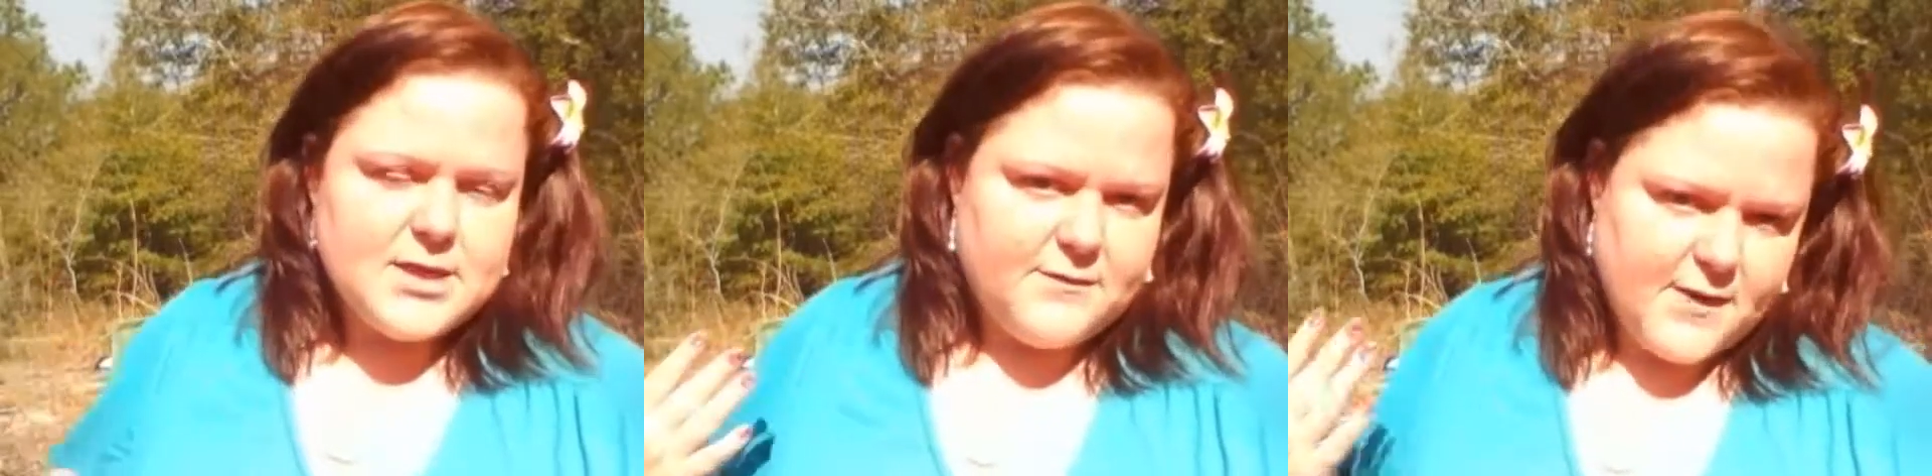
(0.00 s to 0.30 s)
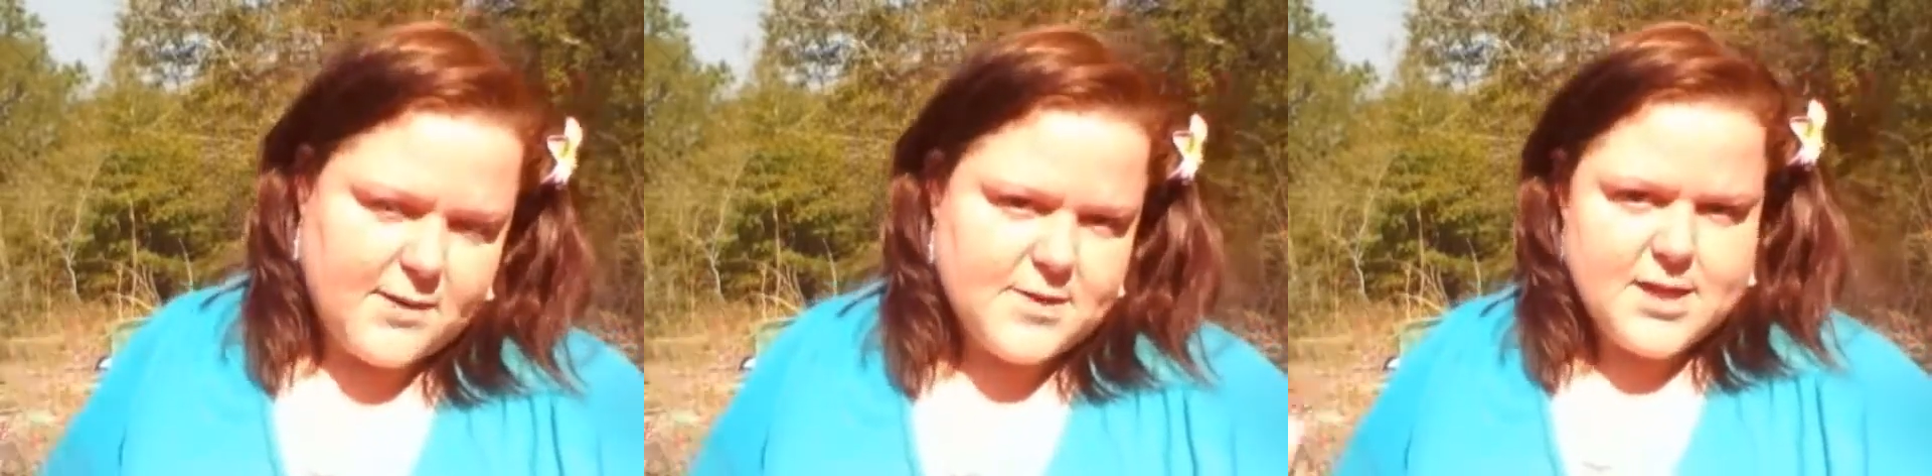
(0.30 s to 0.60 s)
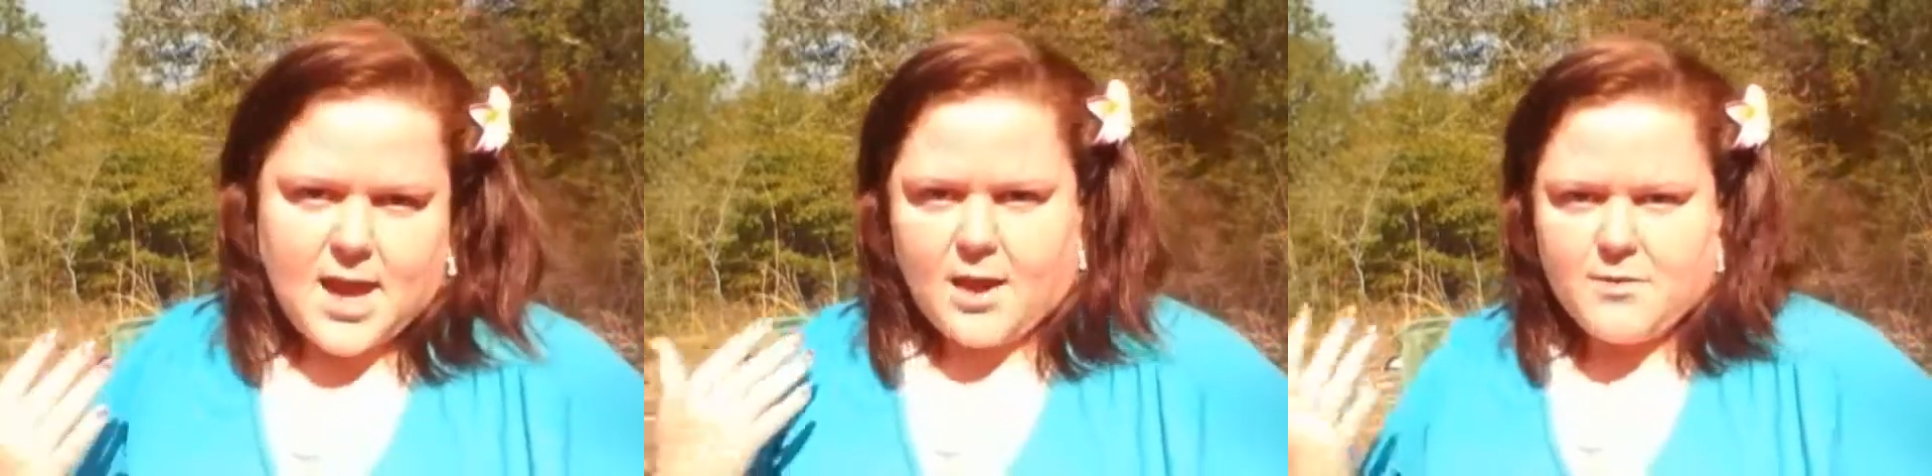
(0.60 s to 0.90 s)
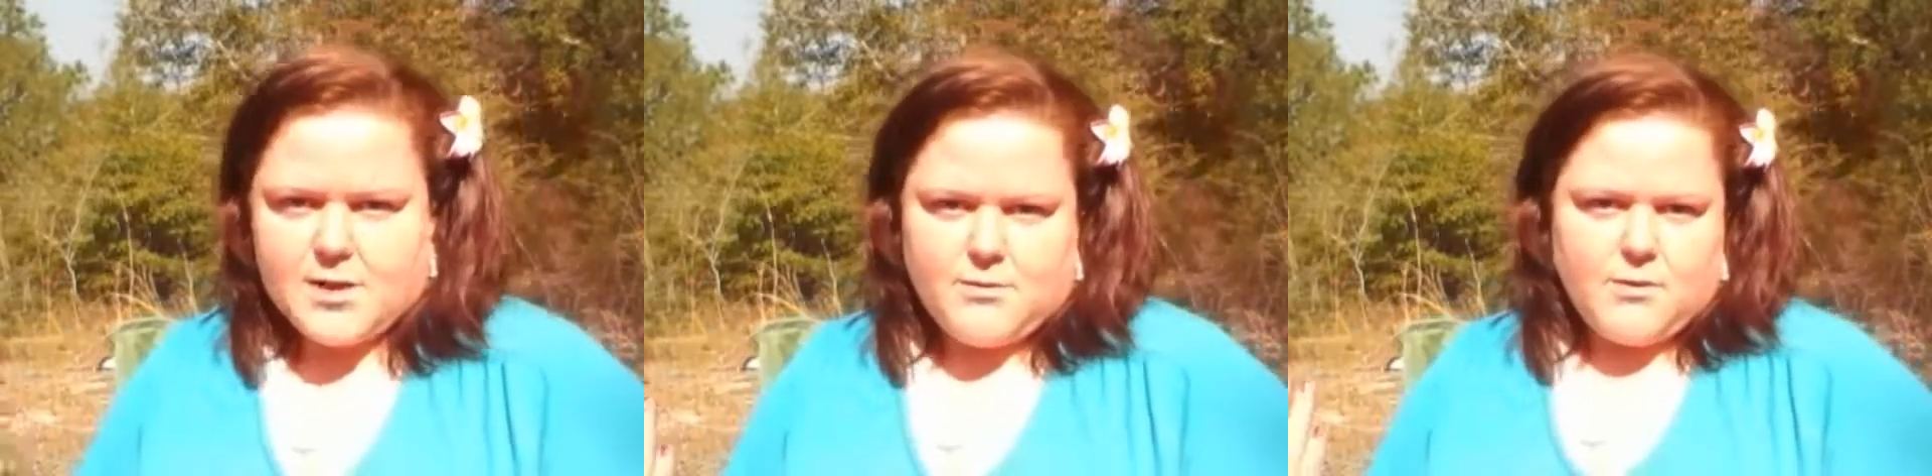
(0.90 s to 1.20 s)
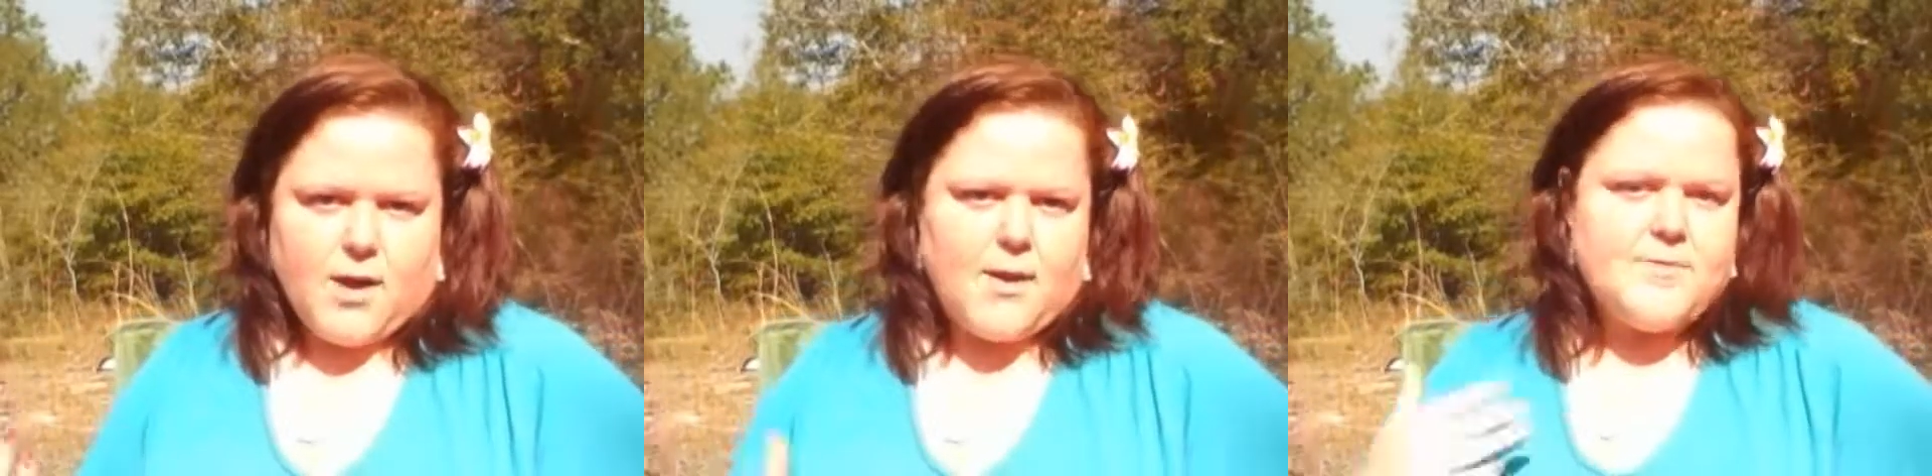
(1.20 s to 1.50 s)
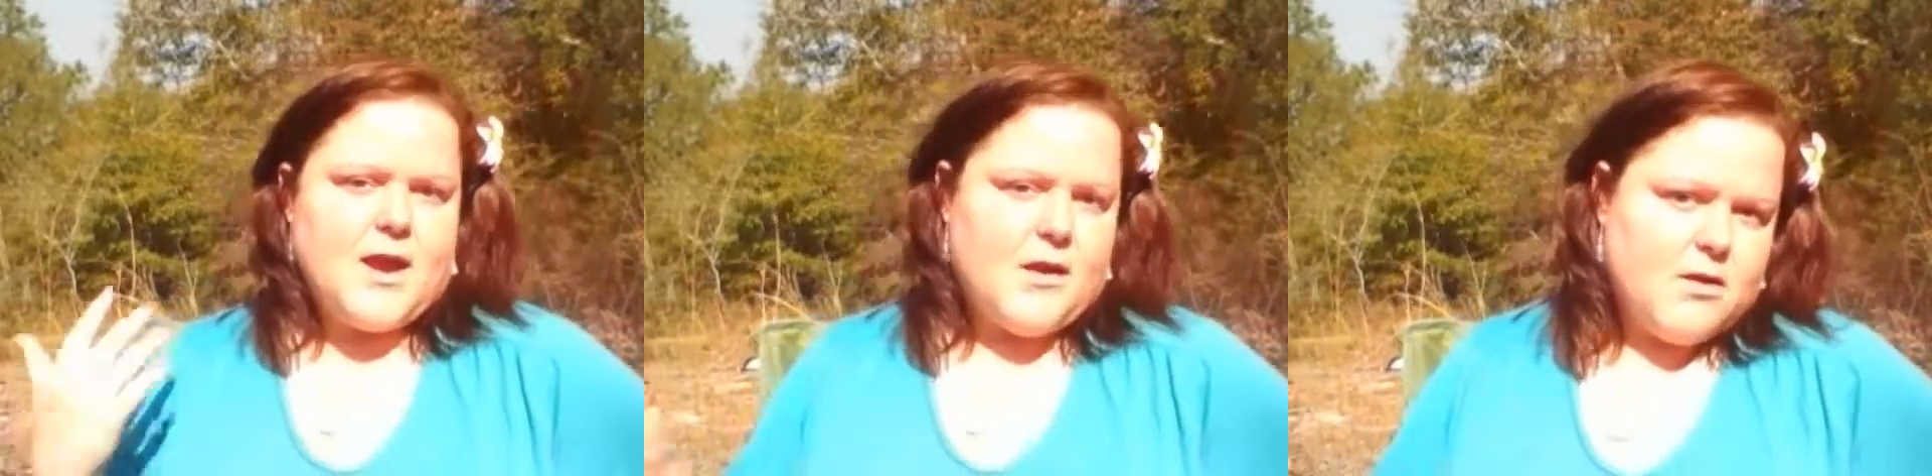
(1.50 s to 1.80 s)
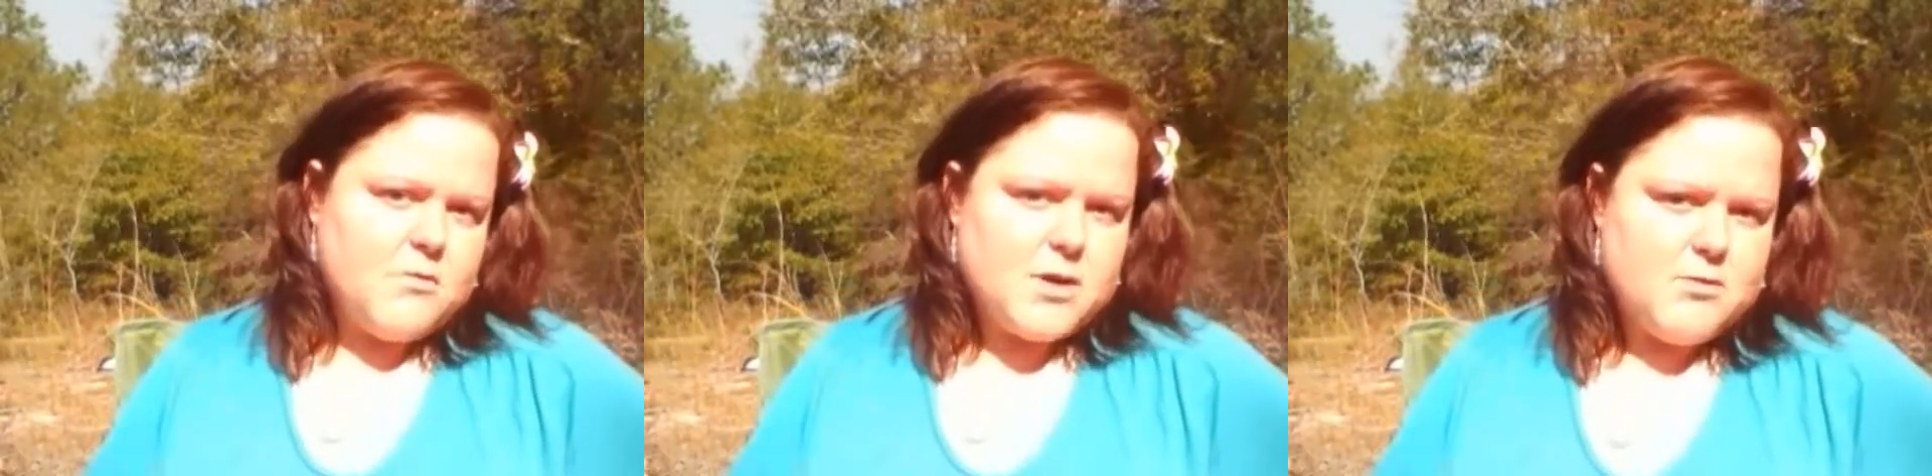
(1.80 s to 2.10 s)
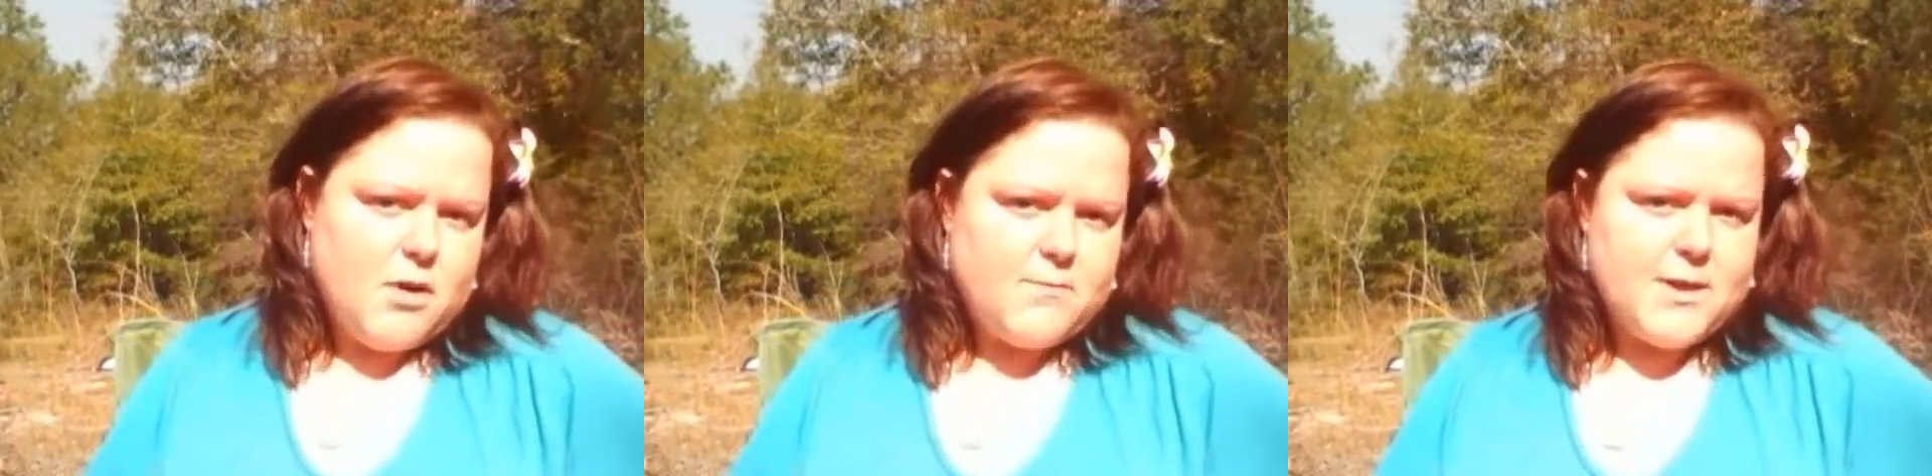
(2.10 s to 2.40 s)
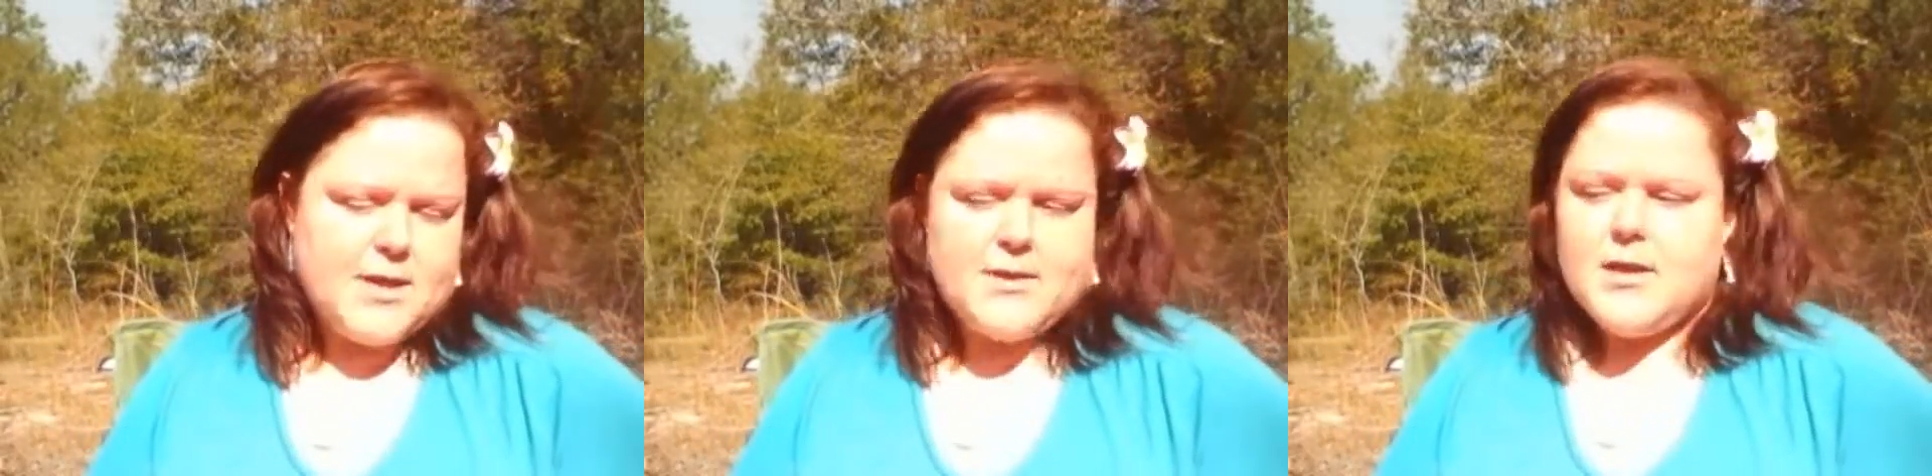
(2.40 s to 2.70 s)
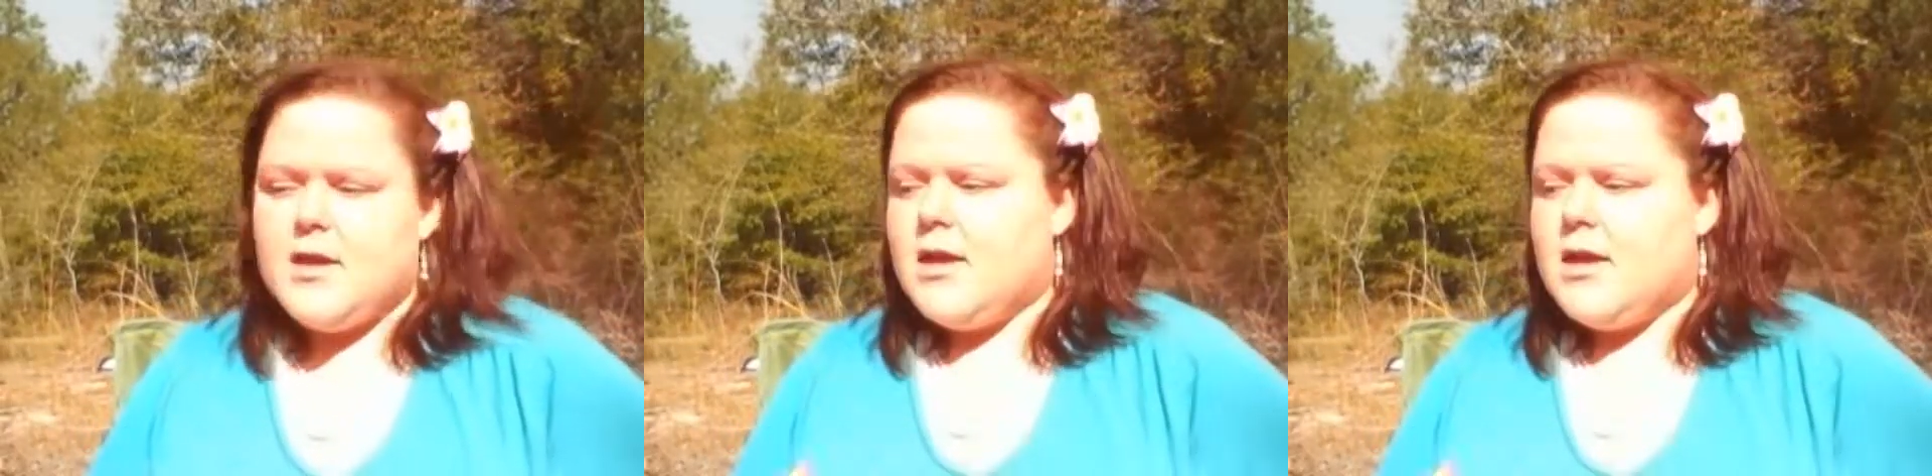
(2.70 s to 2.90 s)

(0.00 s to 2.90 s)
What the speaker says: our family, how we grew up, the area we grew up in.